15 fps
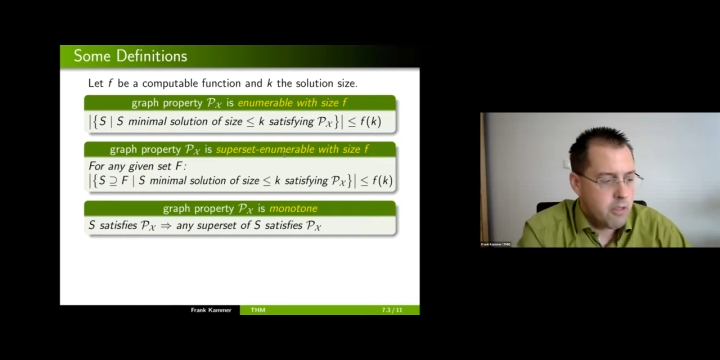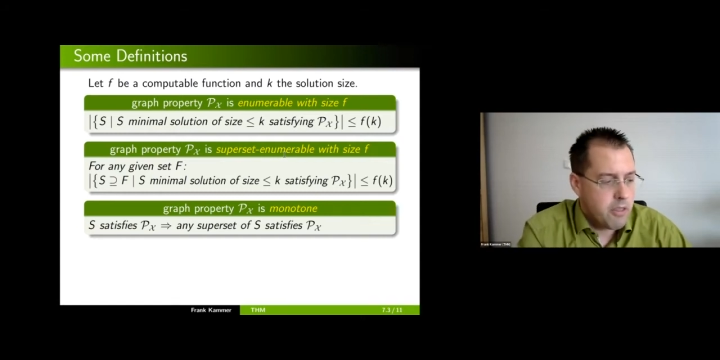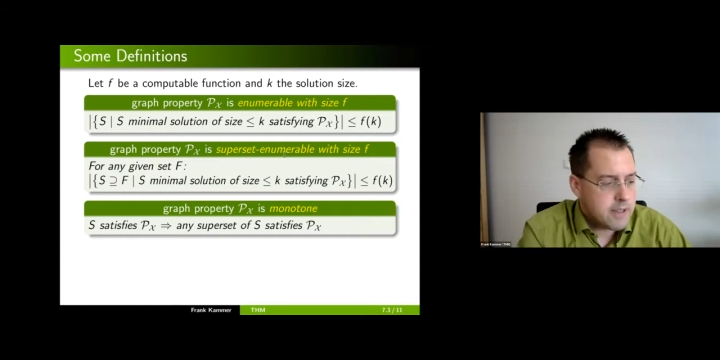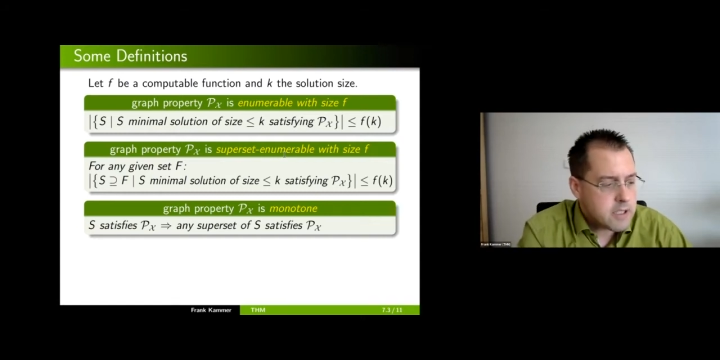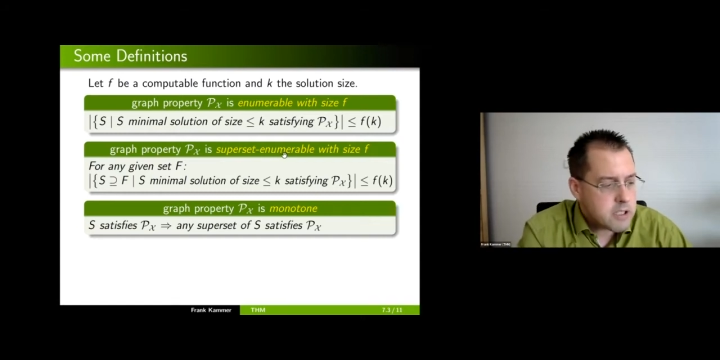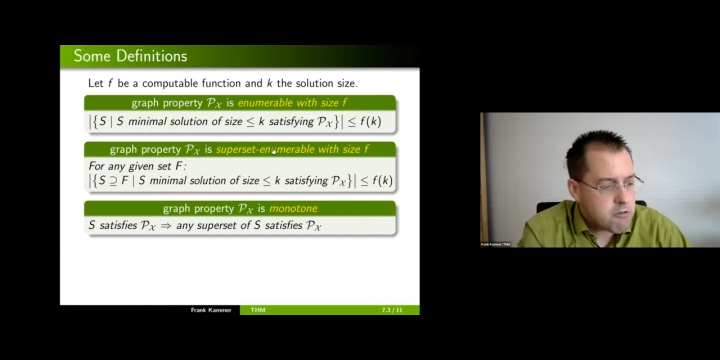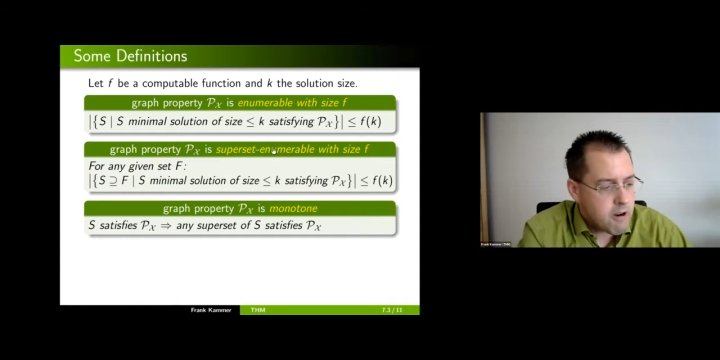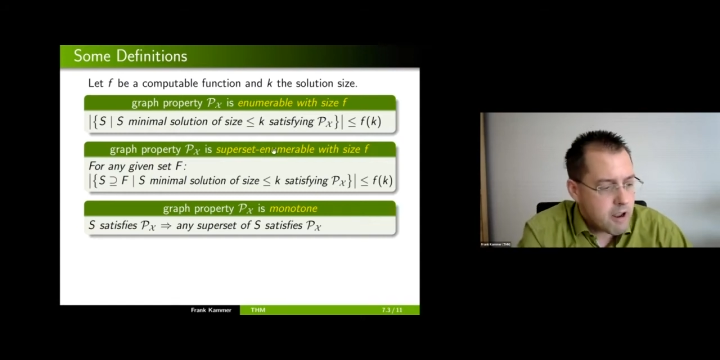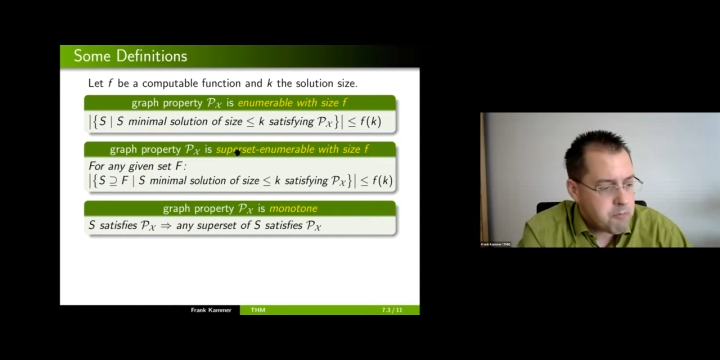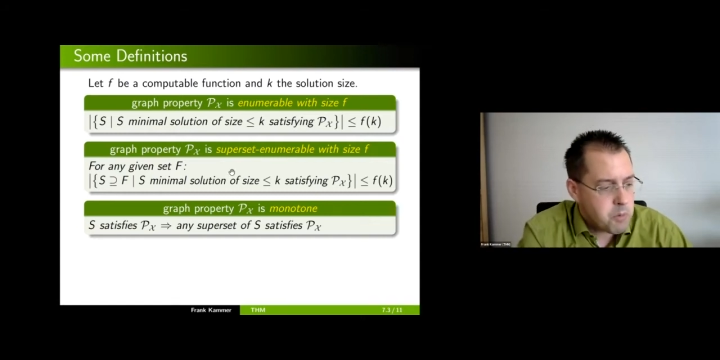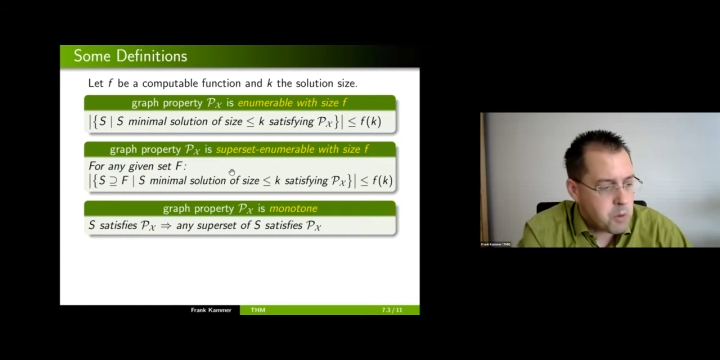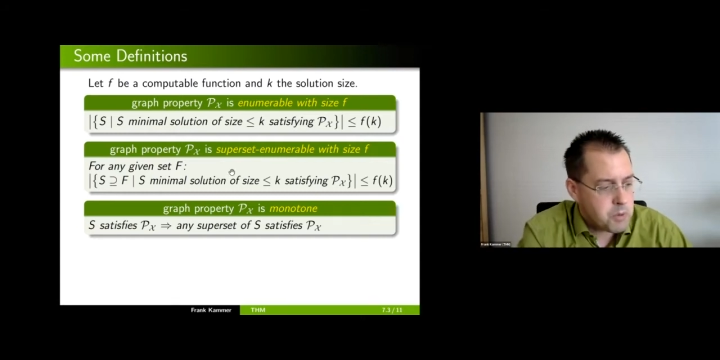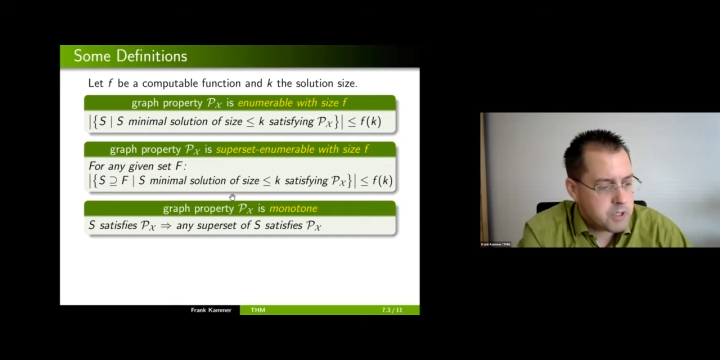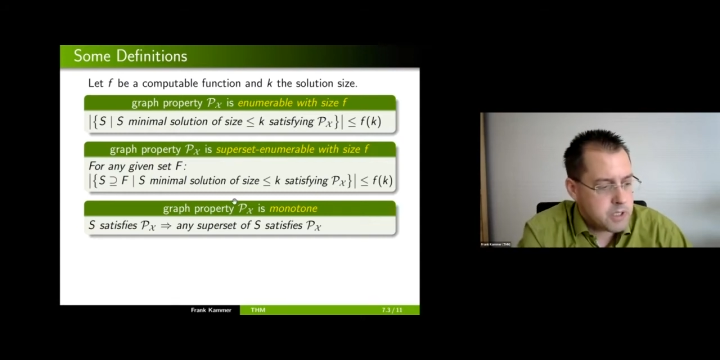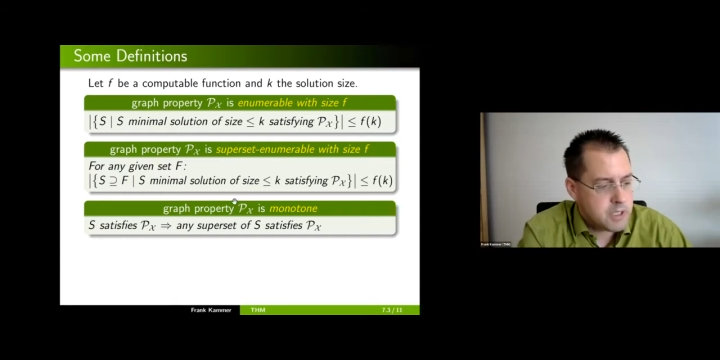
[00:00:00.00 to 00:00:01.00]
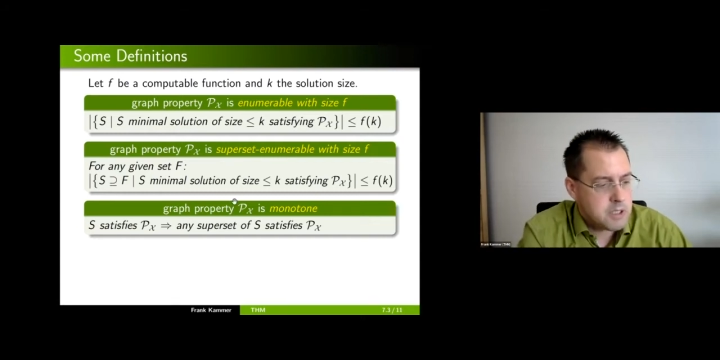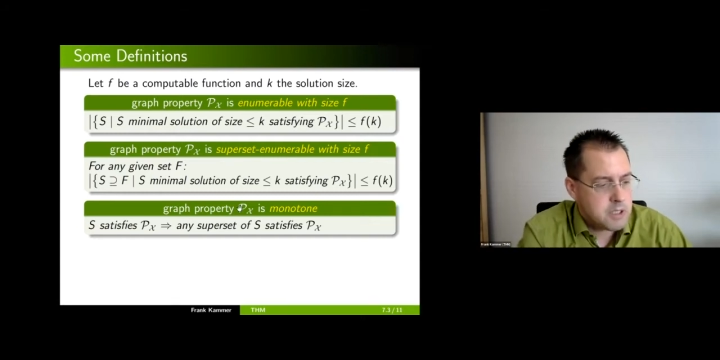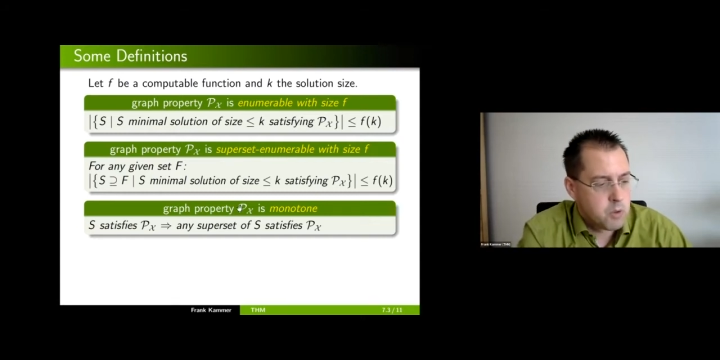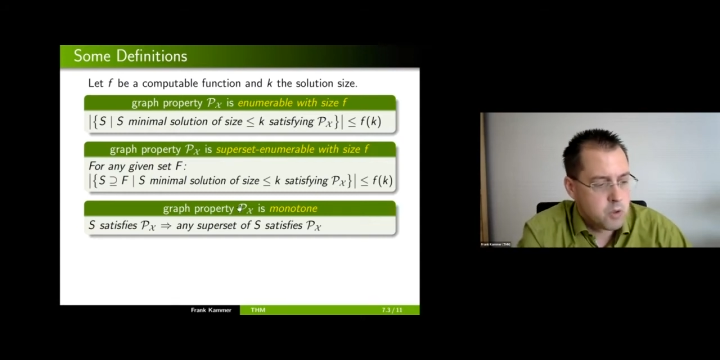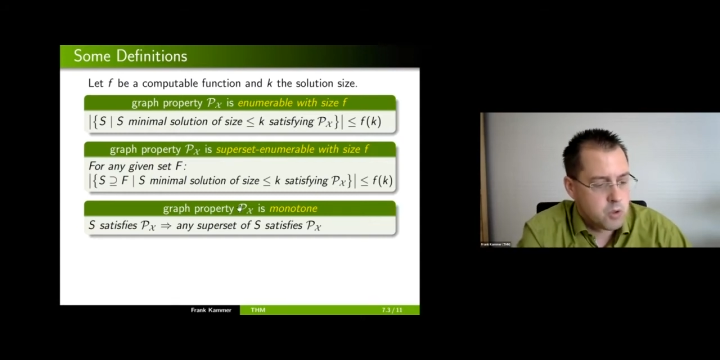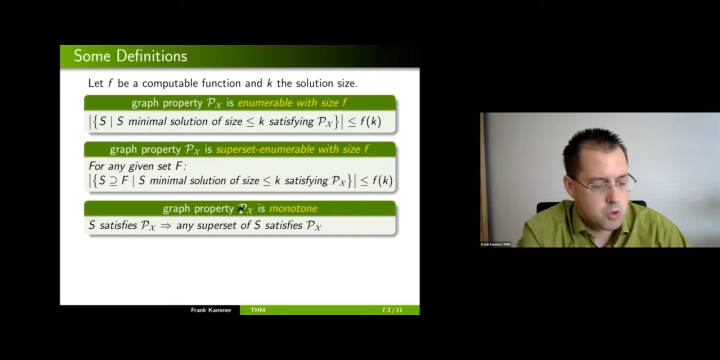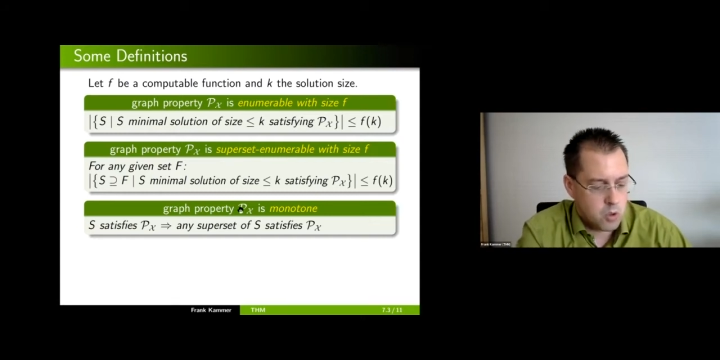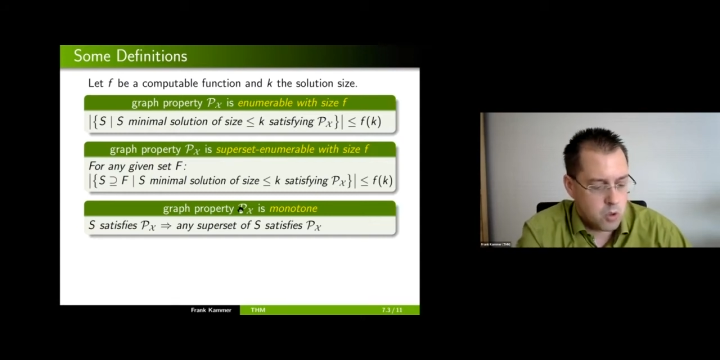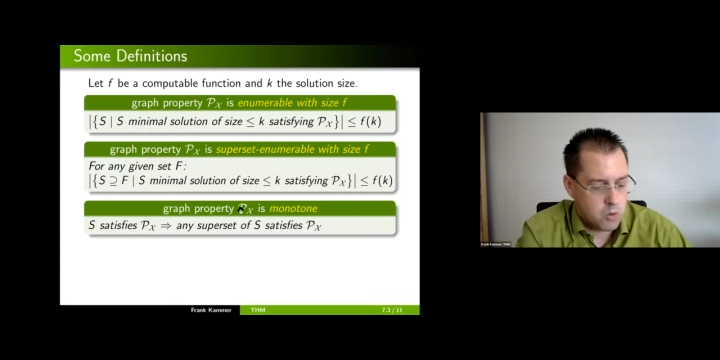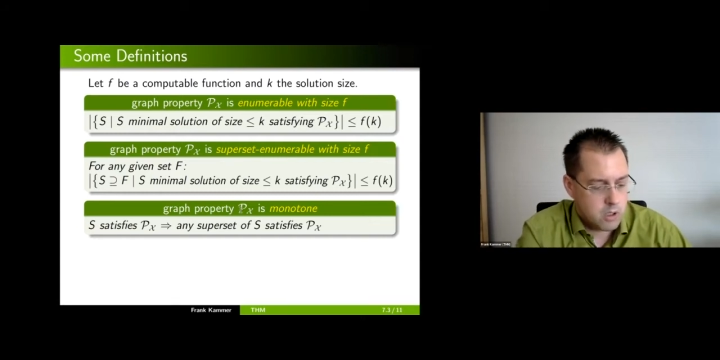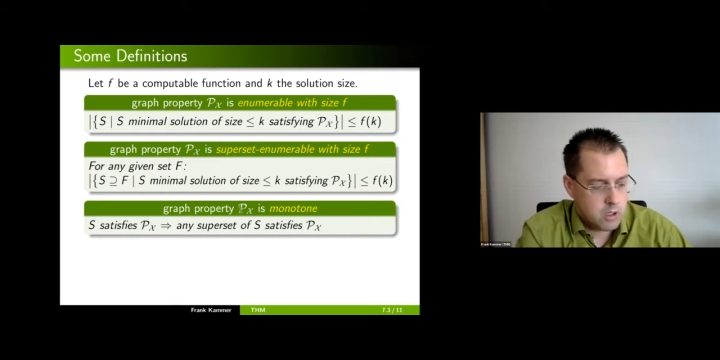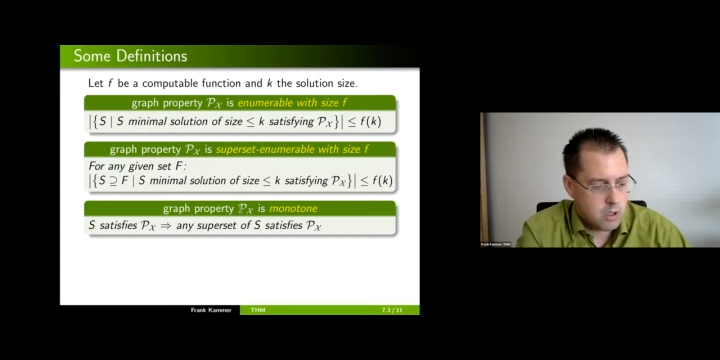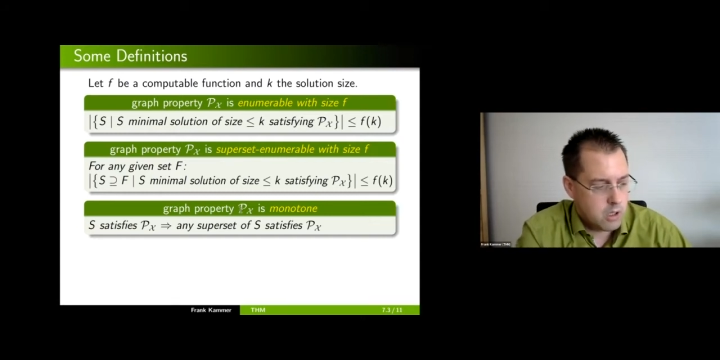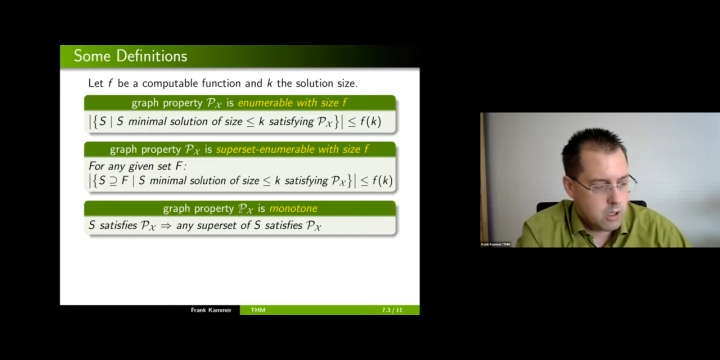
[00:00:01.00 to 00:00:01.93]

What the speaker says: Then the graph property is monotone.